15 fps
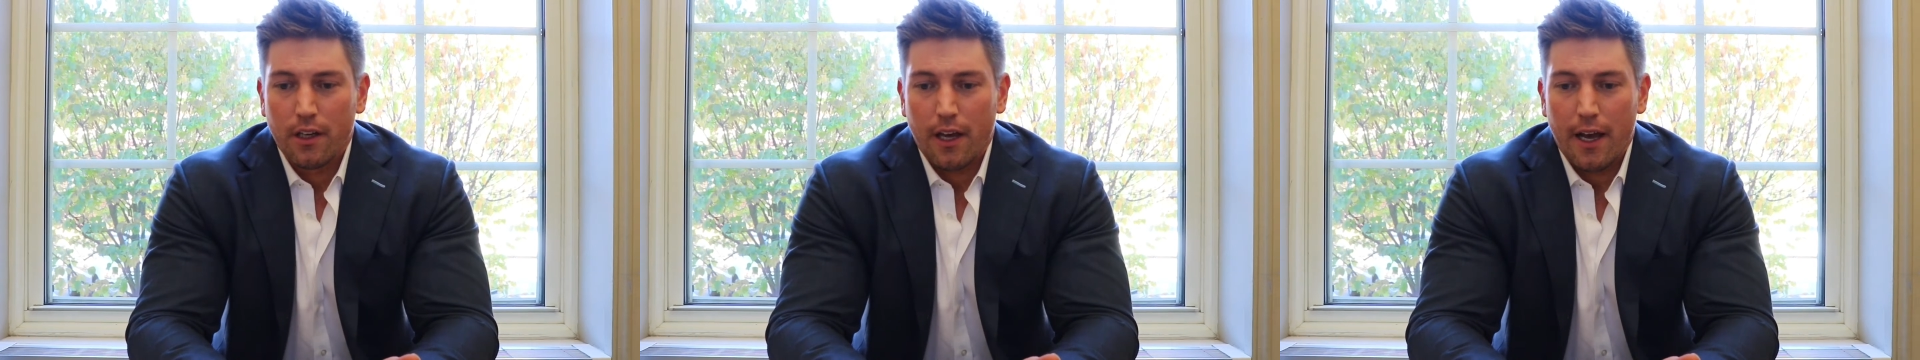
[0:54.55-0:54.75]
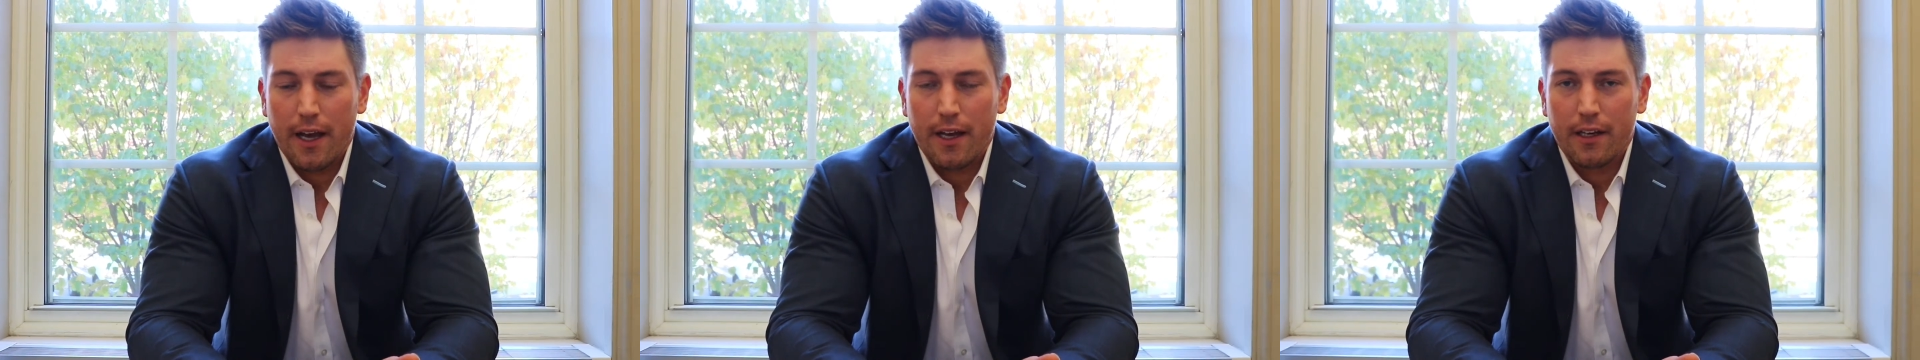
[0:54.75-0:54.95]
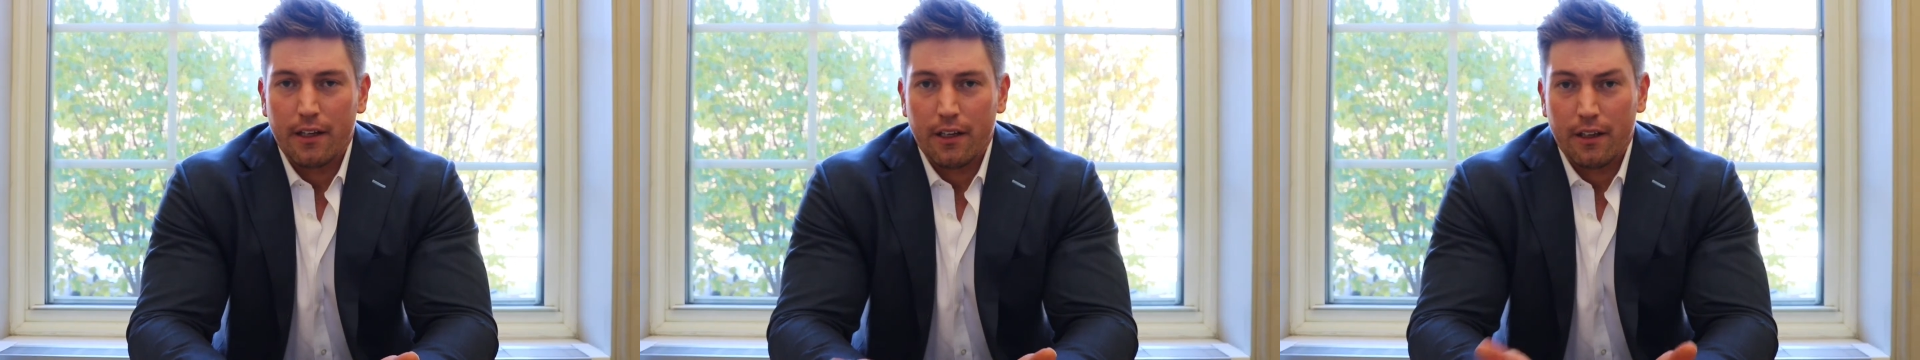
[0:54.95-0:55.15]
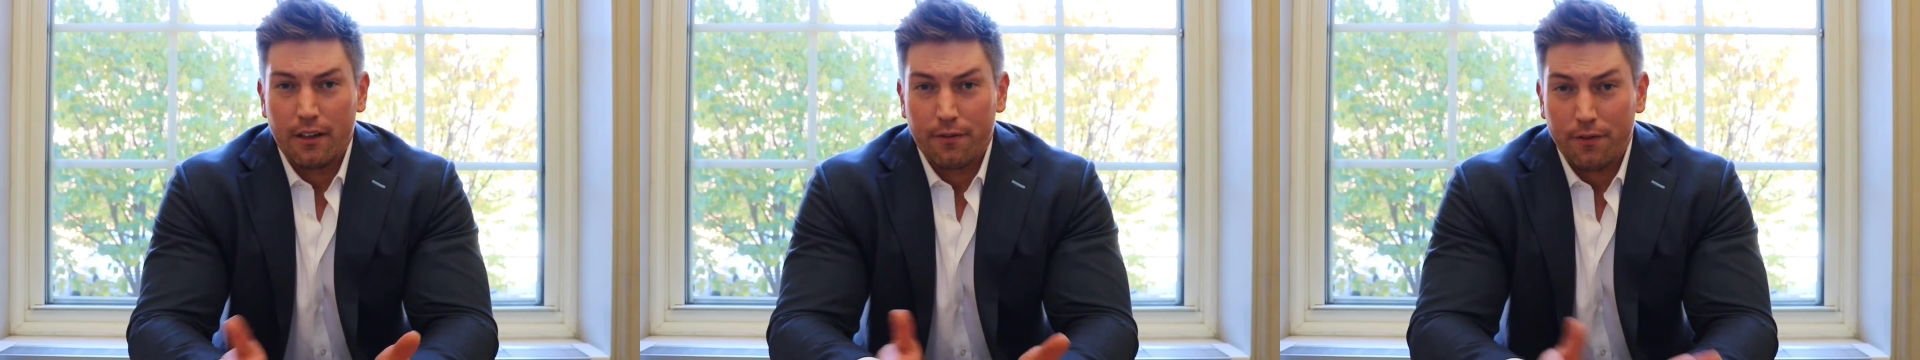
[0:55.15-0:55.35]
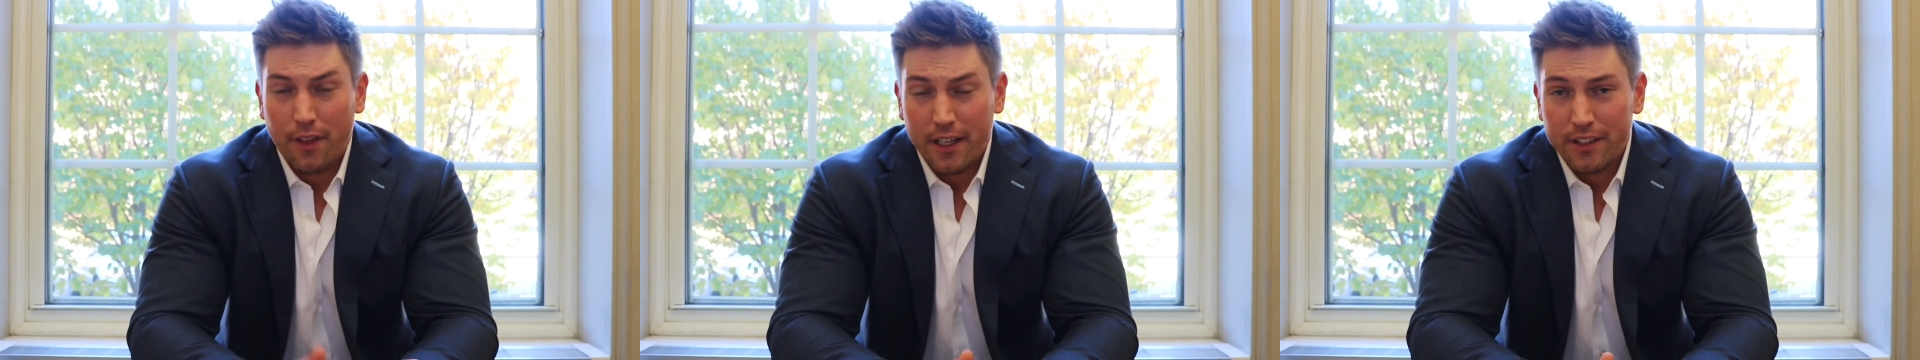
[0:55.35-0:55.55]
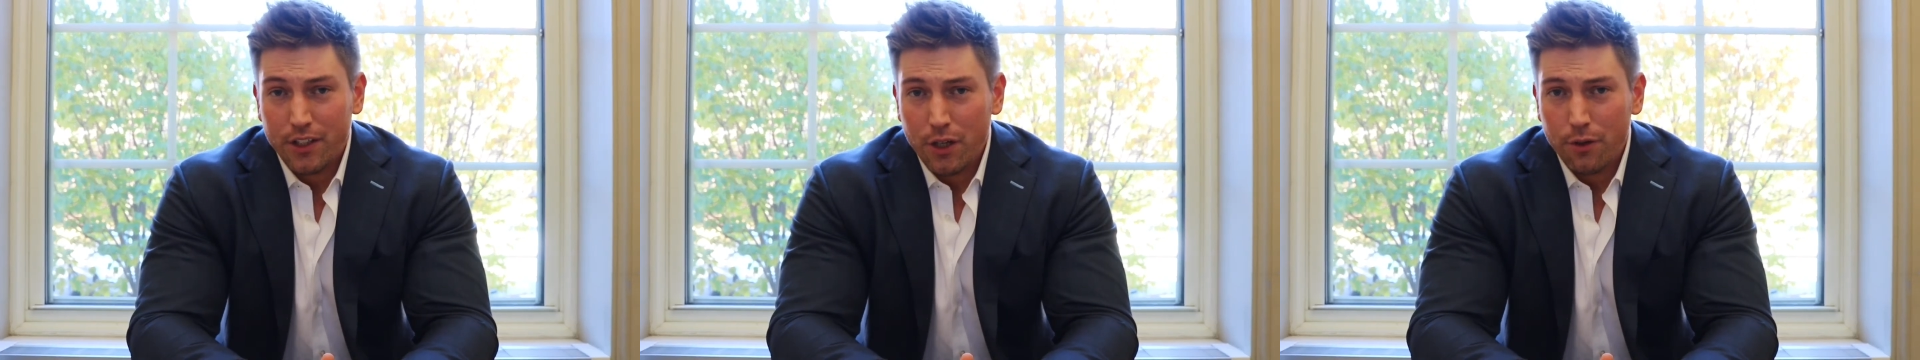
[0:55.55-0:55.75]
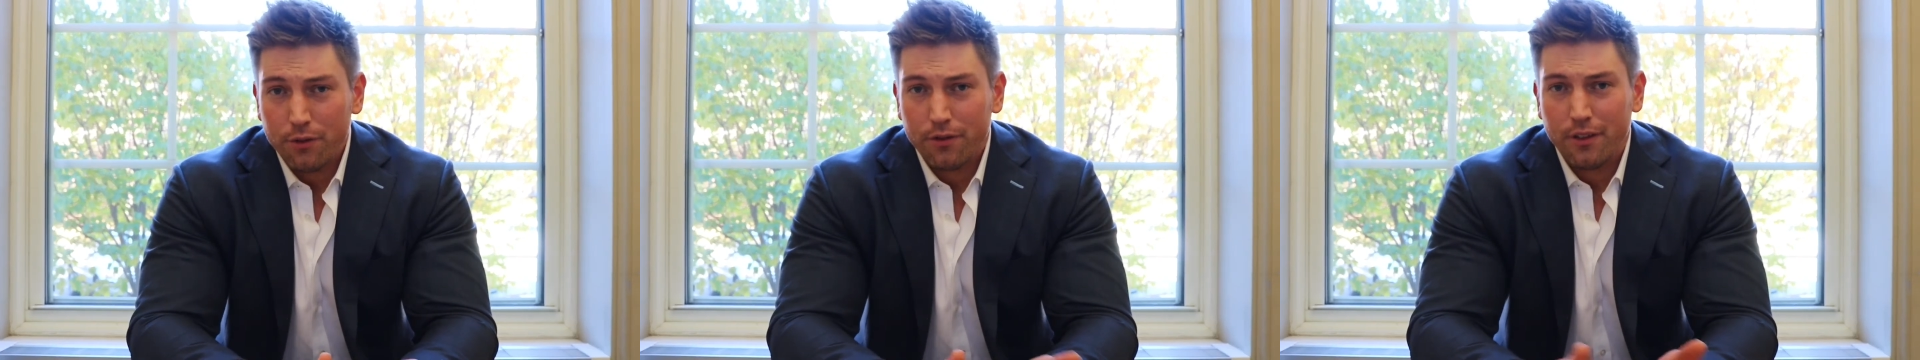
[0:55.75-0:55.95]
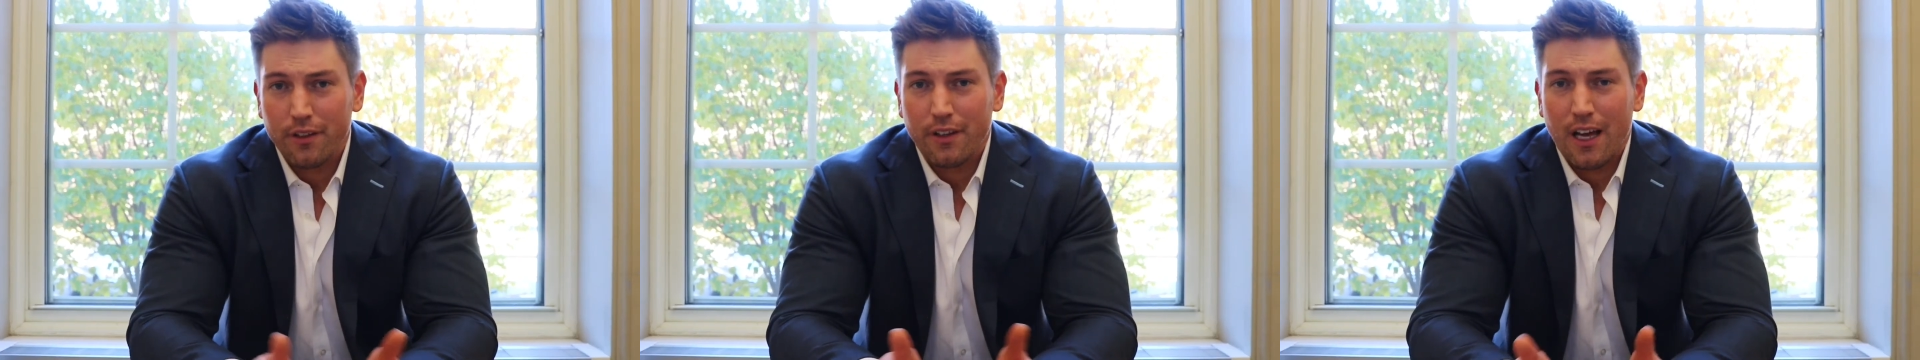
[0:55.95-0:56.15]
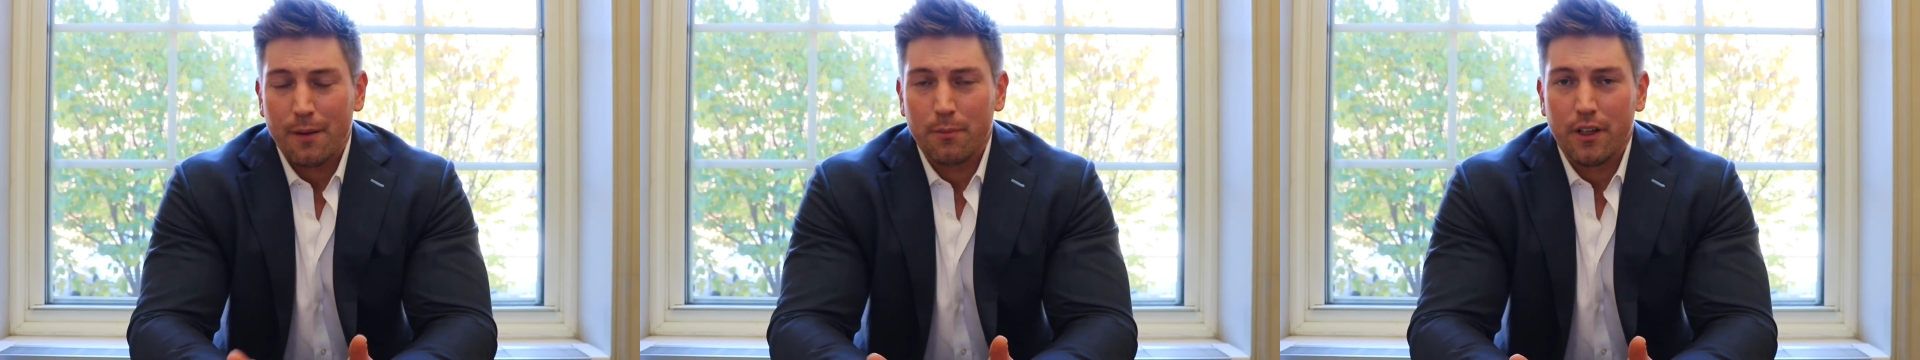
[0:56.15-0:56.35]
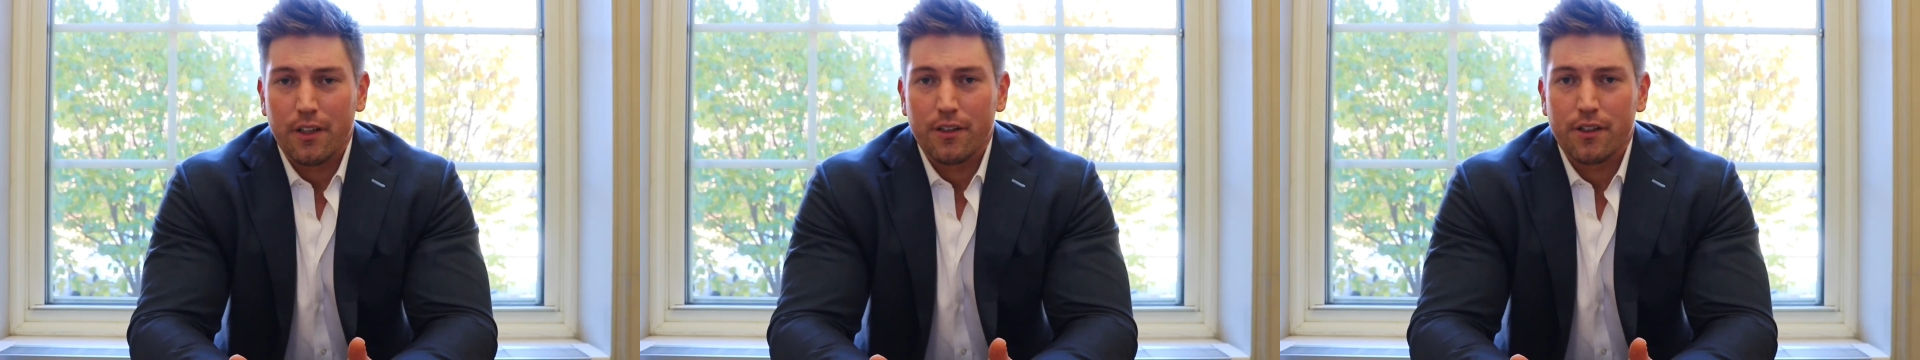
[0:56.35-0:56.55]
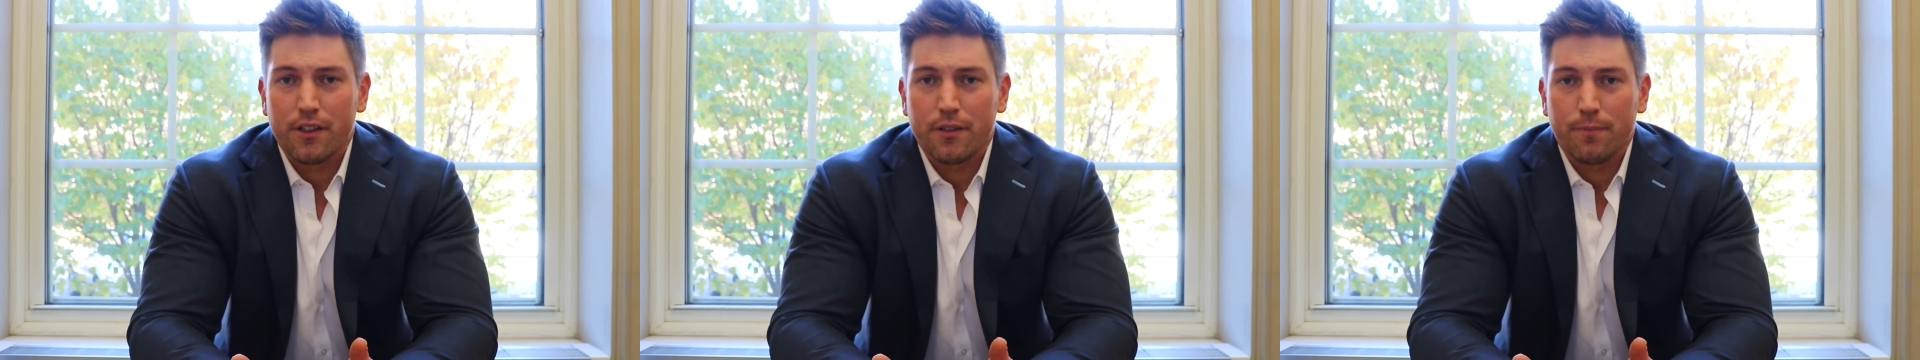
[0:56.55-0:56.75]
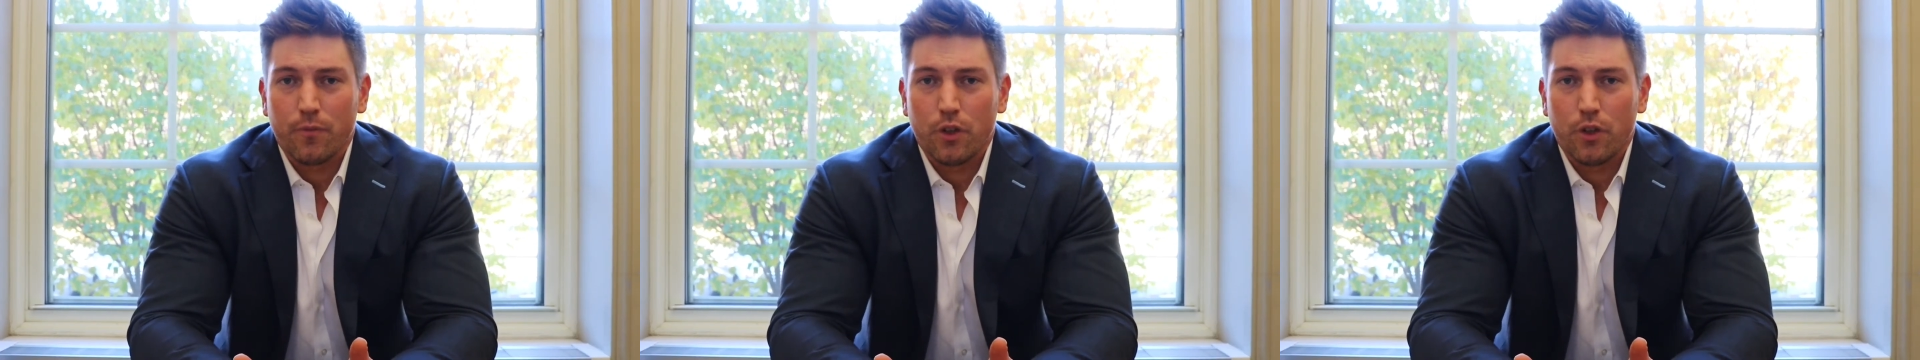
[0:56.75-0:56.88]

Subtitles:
And if they don't, then that means